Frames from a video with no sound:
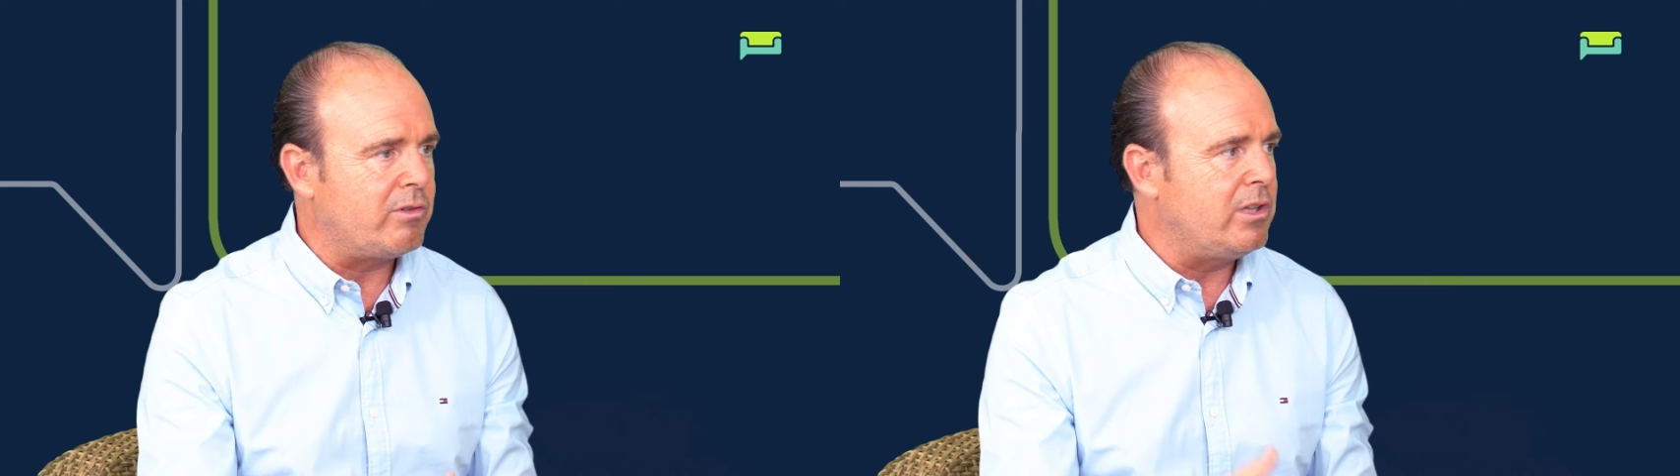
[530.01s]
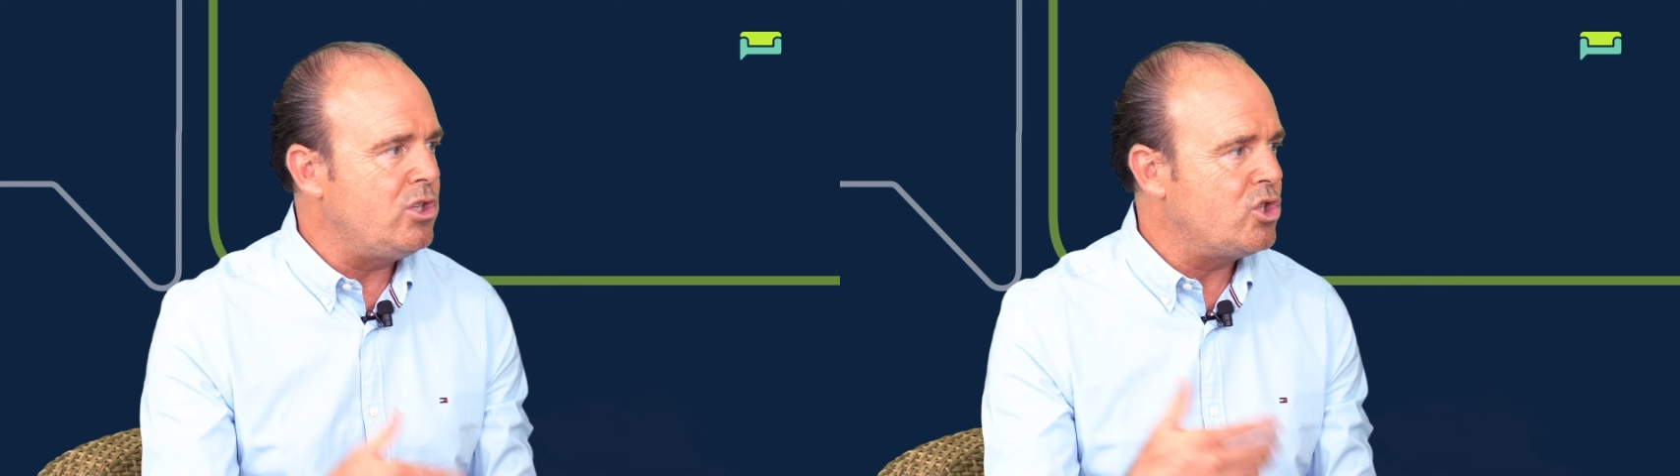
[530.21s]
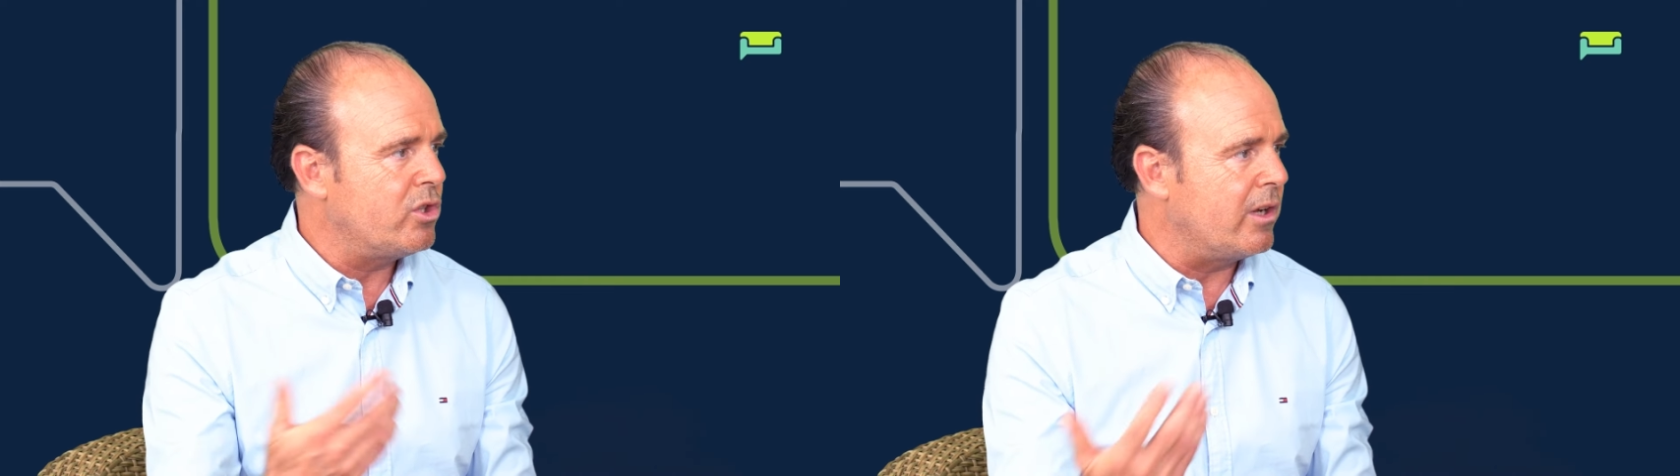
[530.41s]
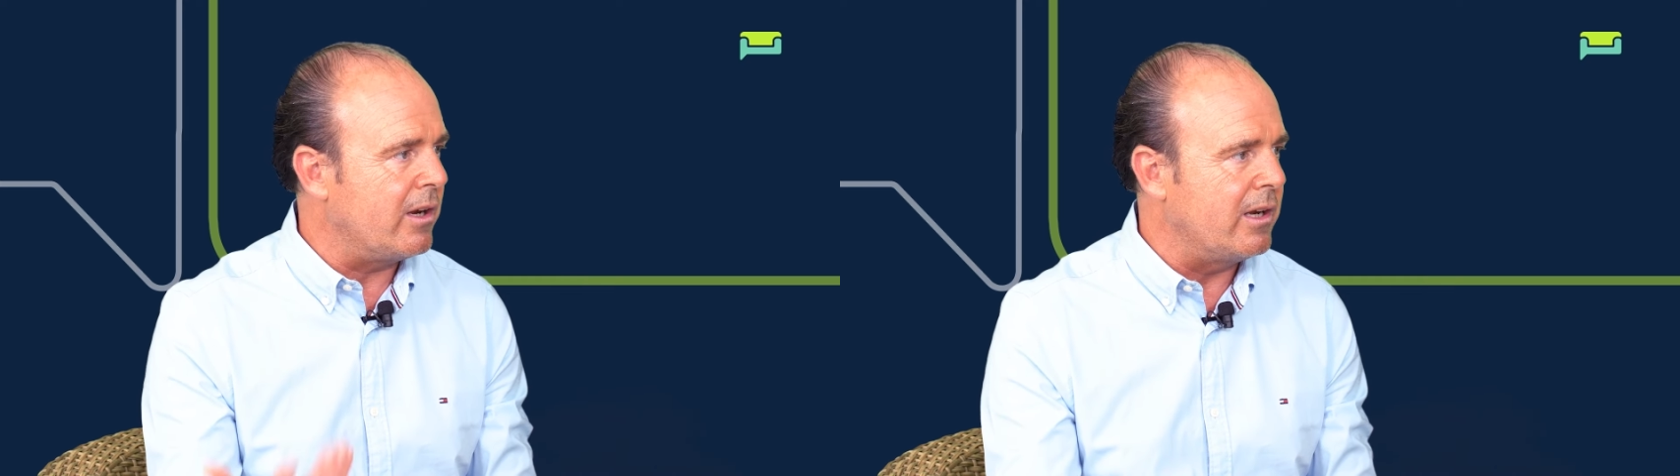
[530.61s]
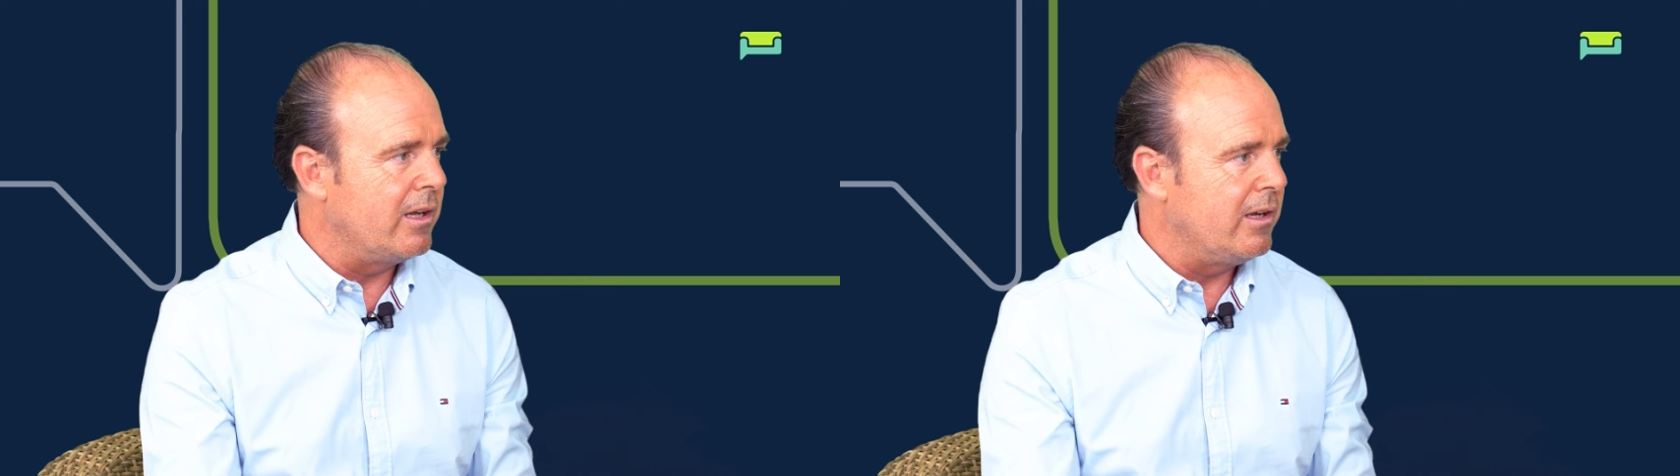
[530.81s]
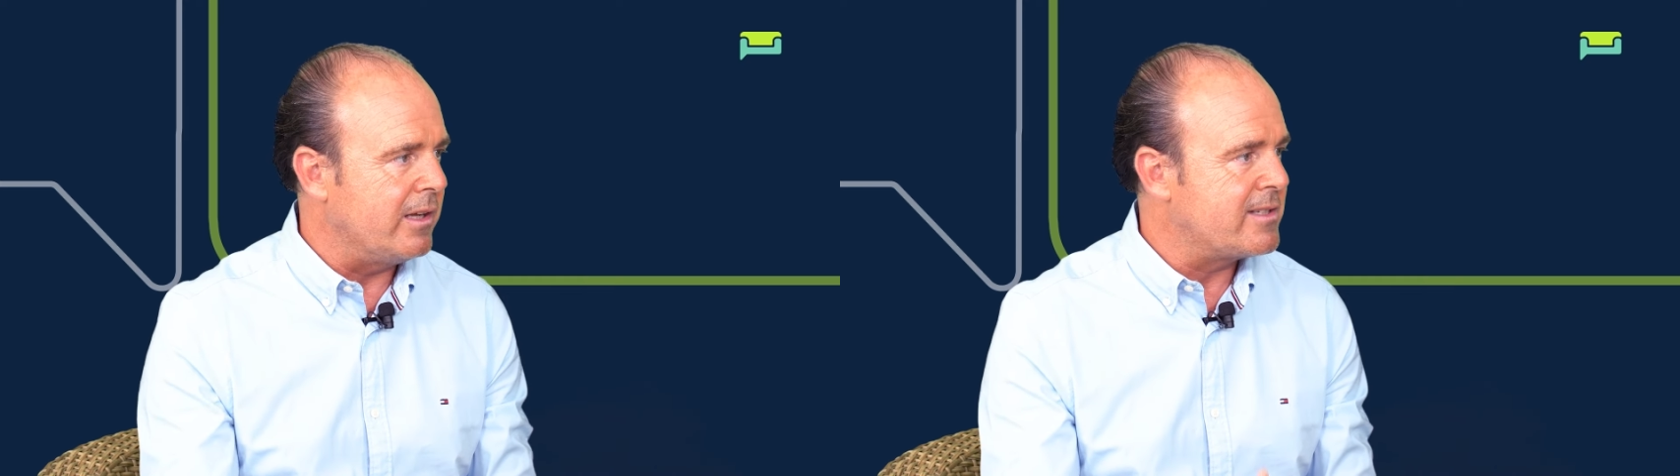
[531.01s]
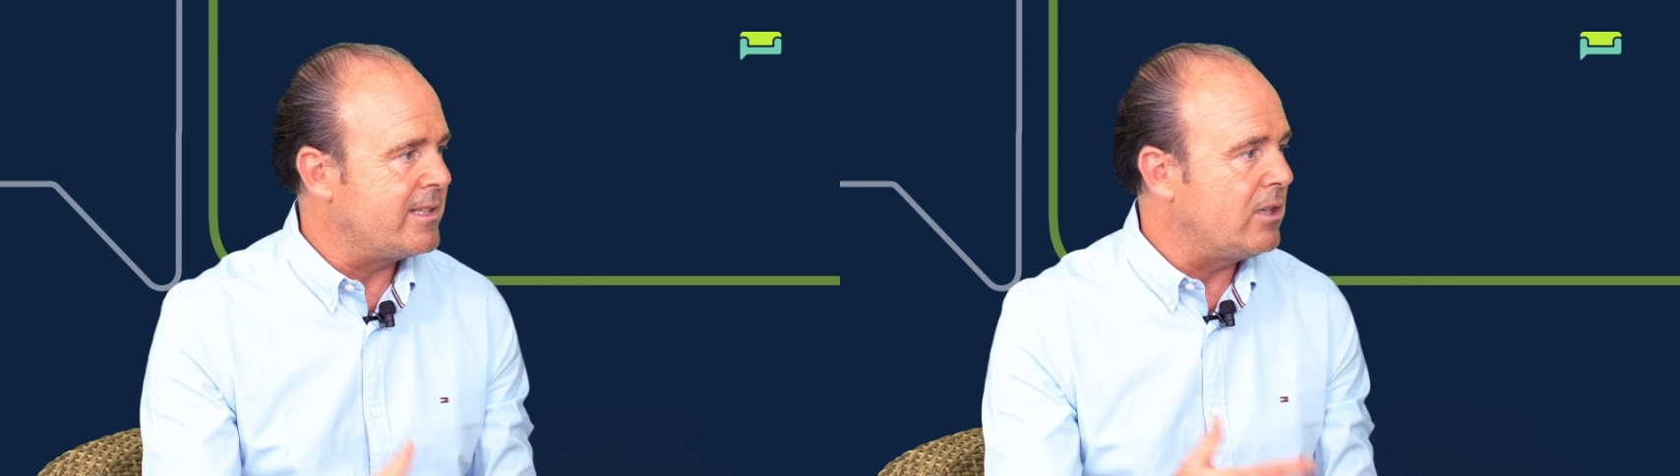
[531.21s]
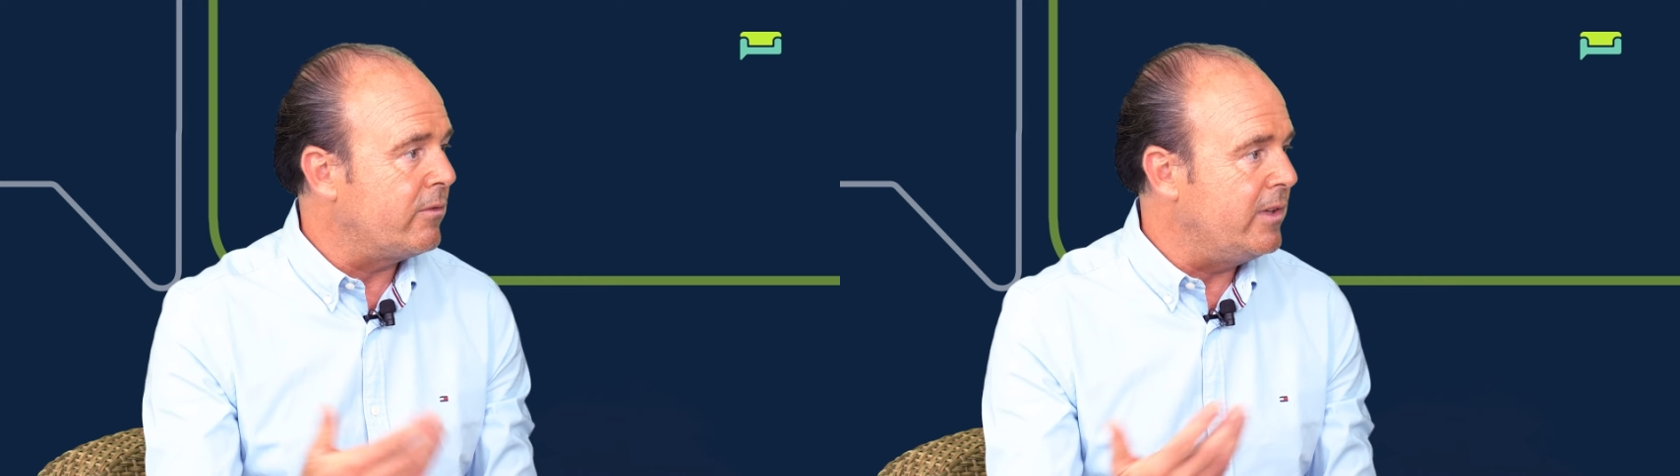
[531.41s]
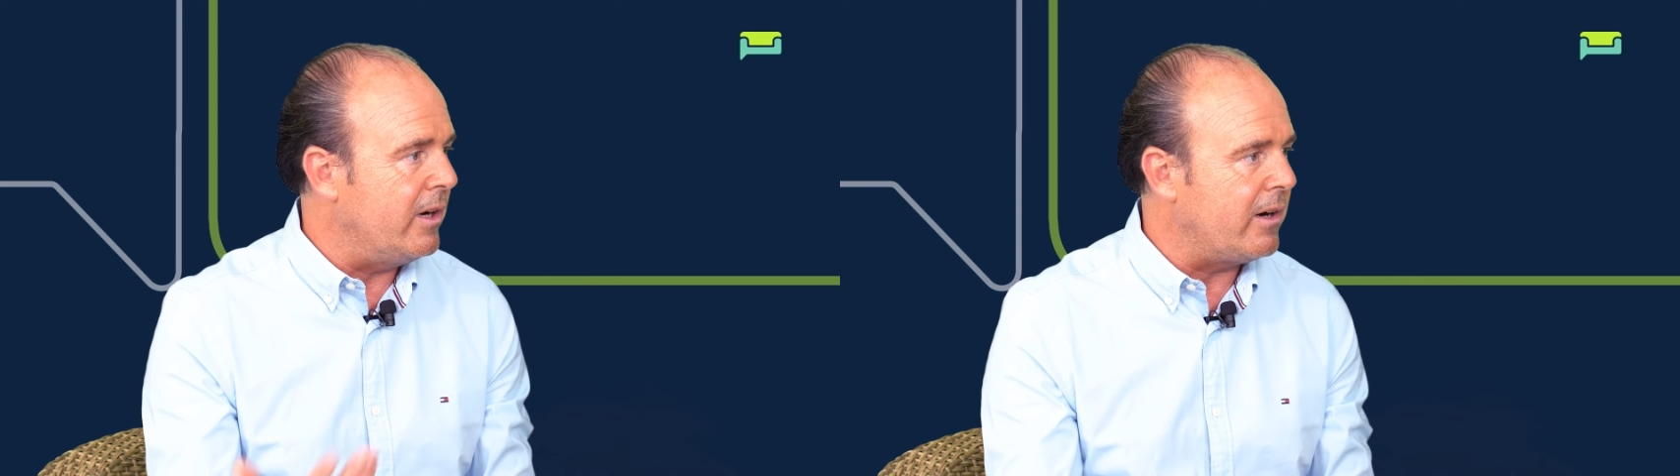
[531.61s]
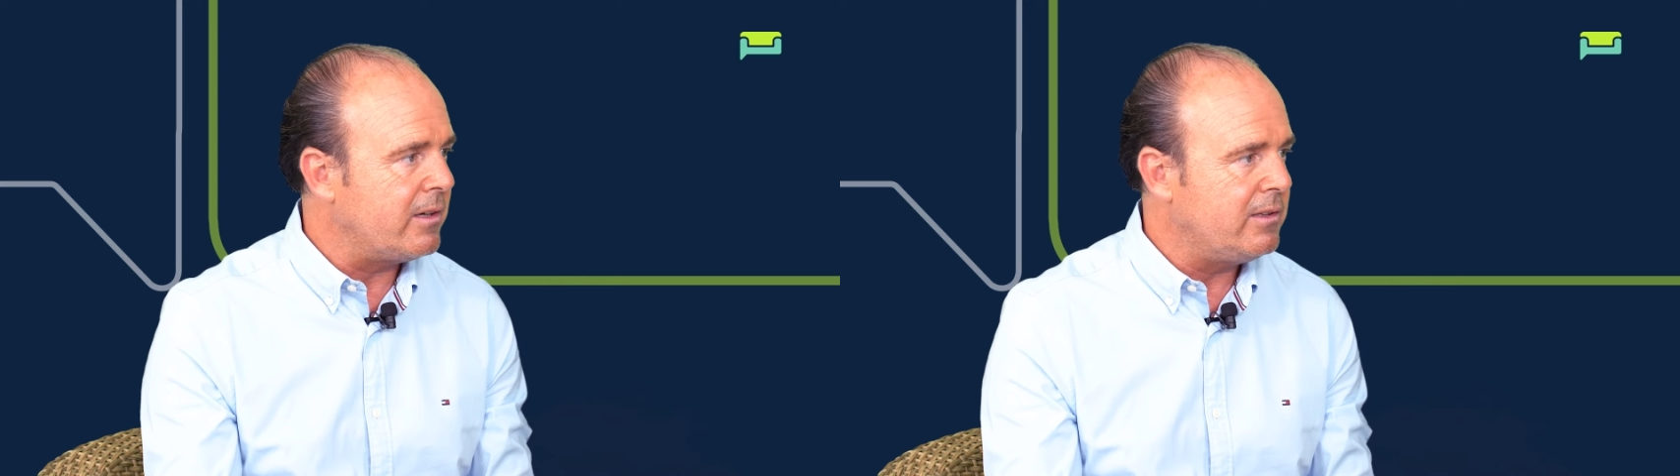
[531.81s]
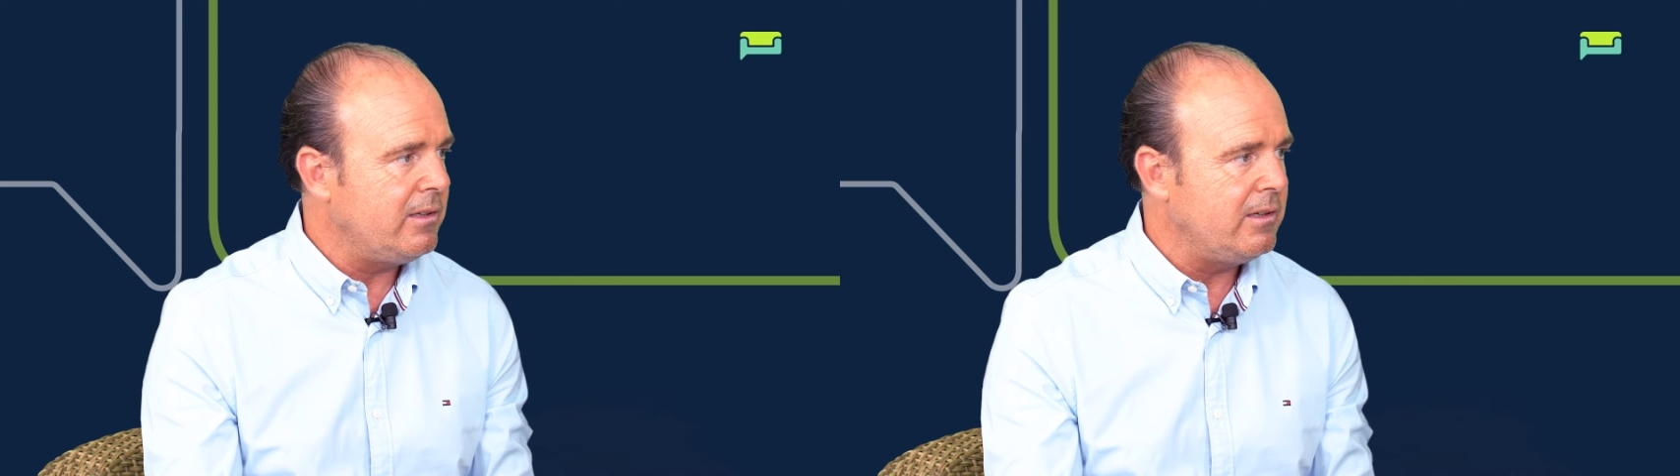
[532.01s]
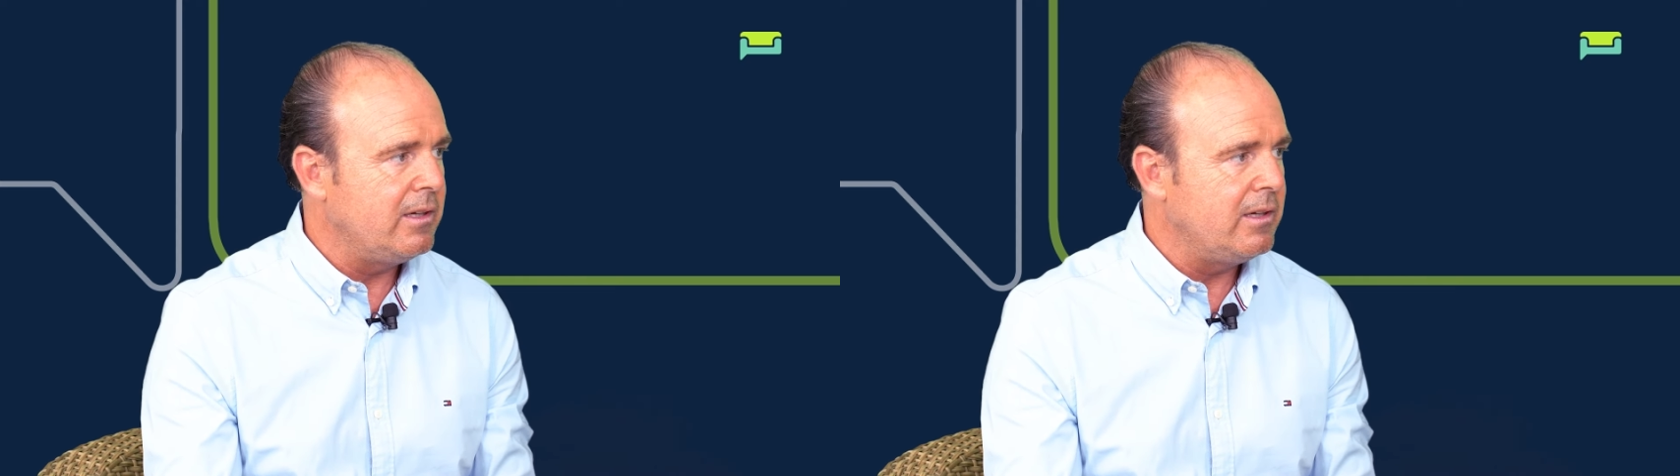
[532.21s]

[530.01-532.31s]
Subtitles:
traditional state-of-the-art,